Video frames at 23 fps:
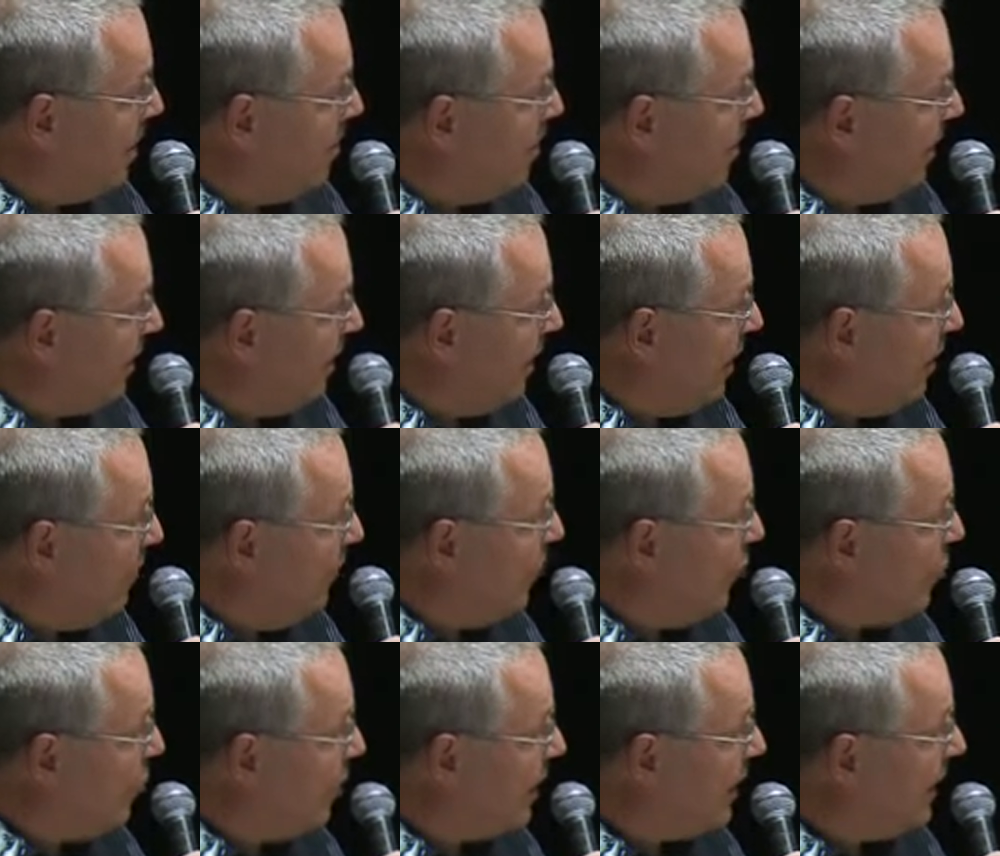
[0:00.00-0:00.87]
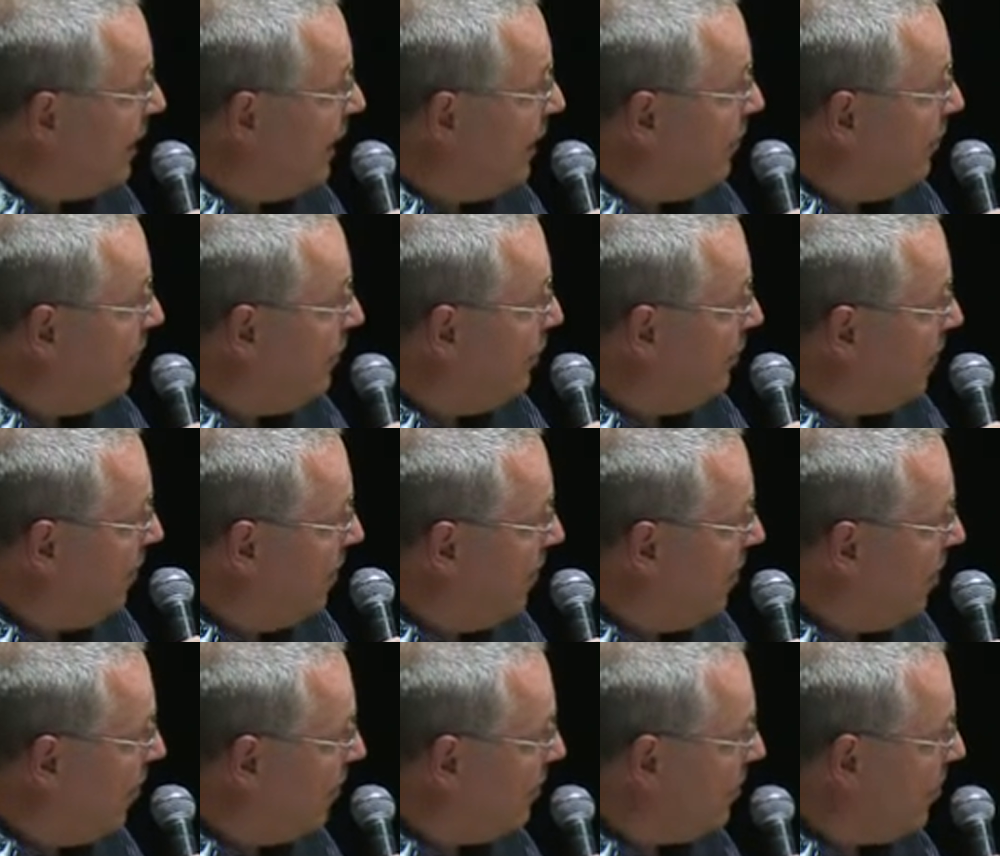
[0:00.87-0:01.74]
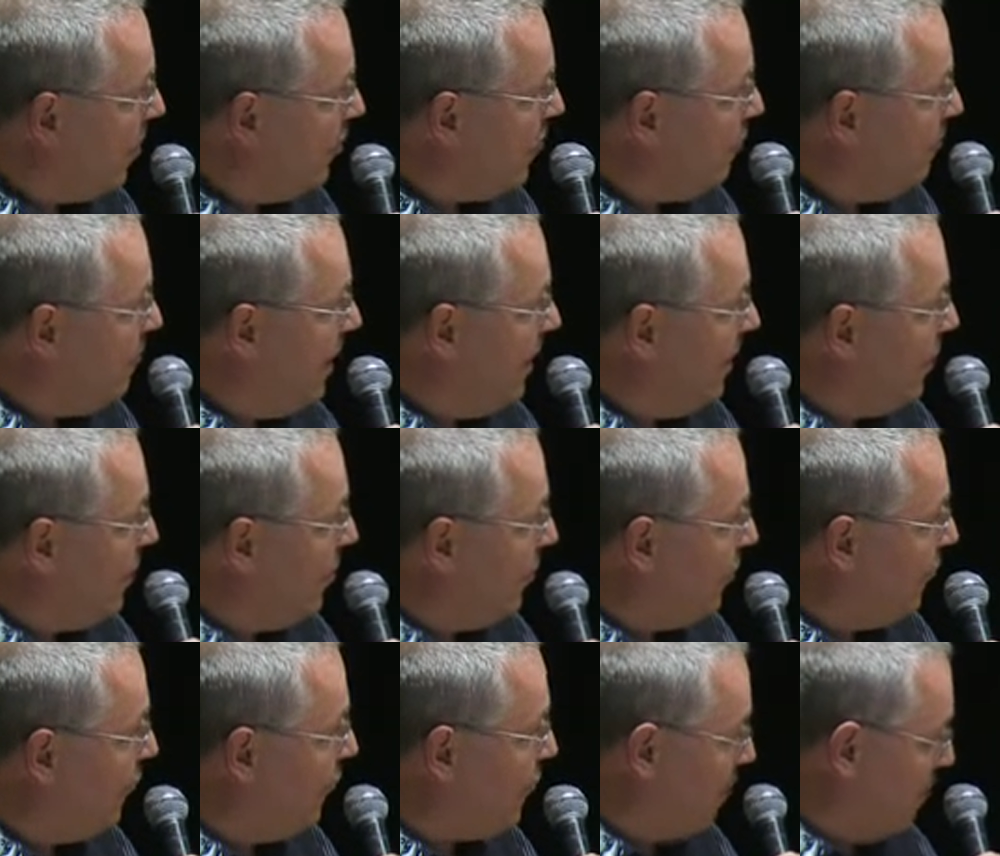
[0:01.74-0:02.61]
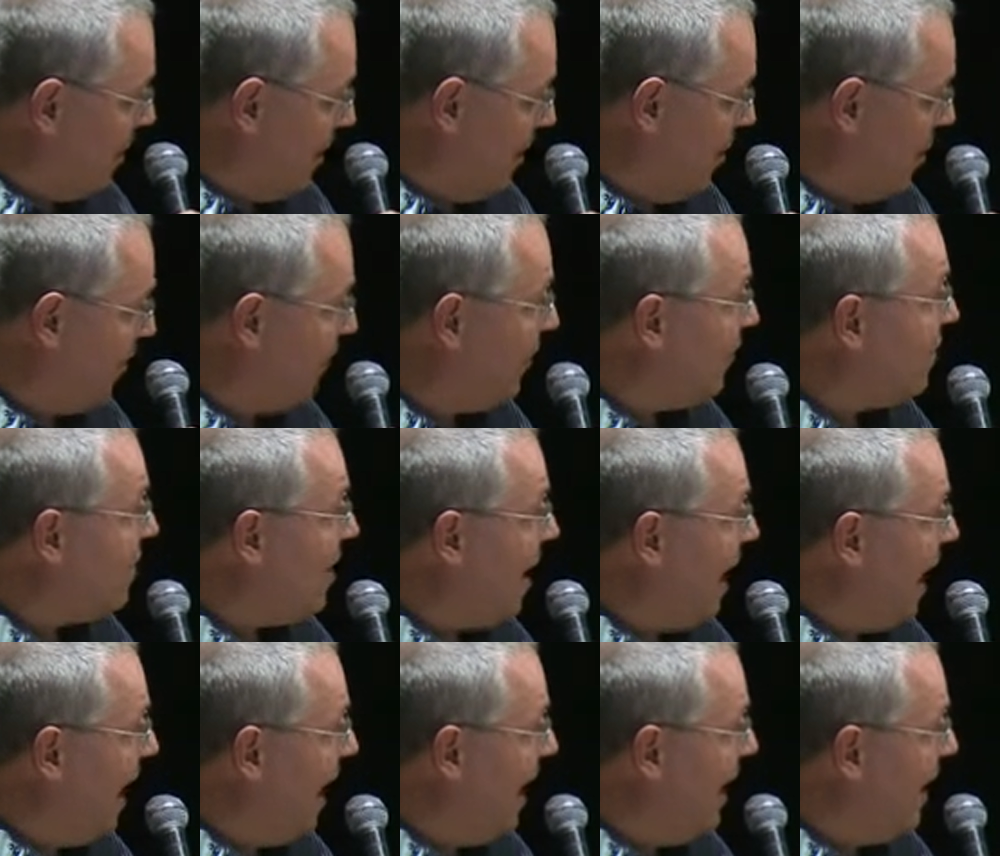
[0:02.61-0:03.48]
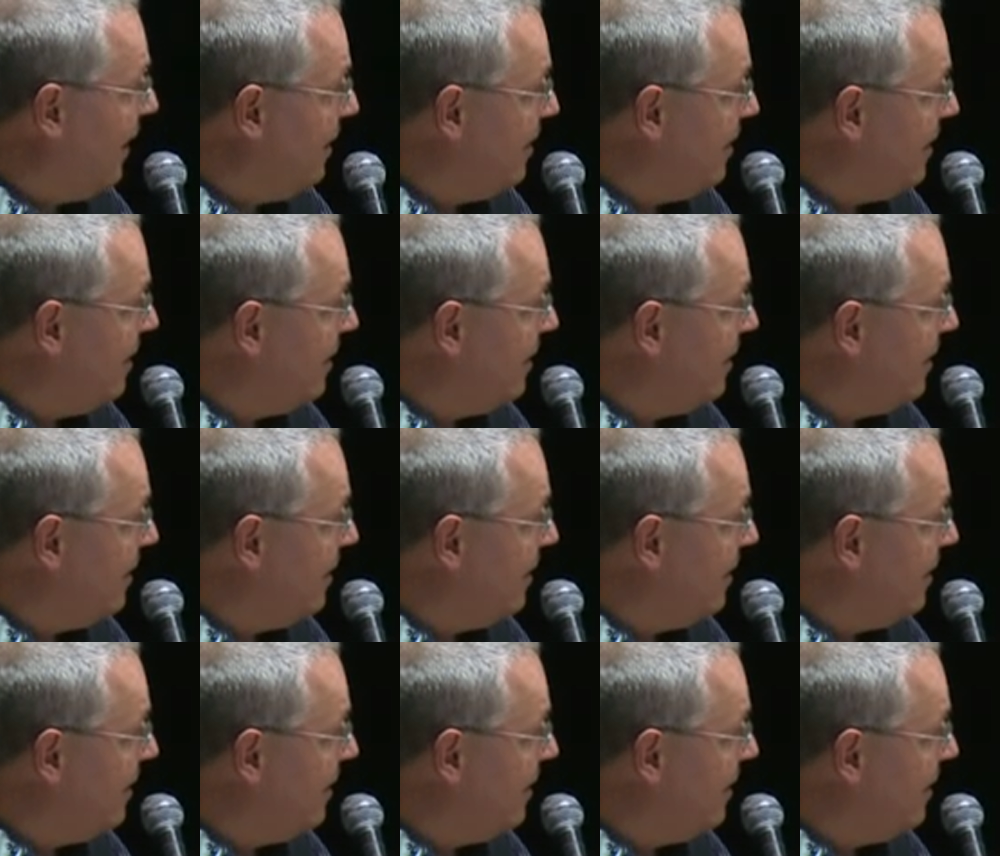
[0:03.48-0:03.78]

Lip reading: but if you give a lot of mannose from outside,